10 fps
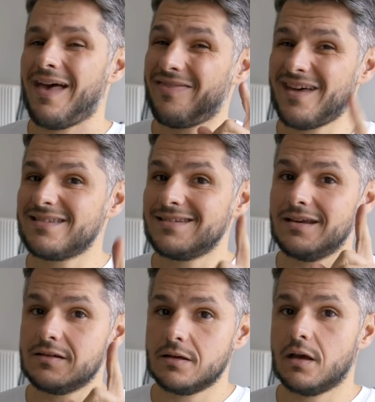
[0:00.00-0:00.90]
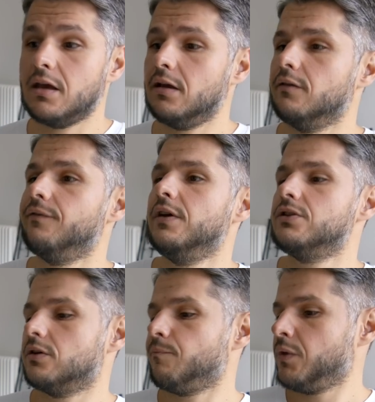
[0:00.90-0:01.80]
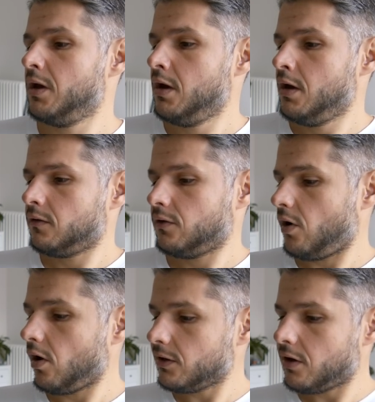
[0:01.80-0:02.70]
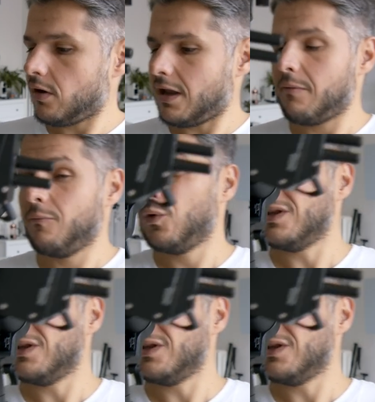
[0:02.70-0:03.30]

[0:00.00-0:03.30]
and that is a killer feature. So all in all, I'm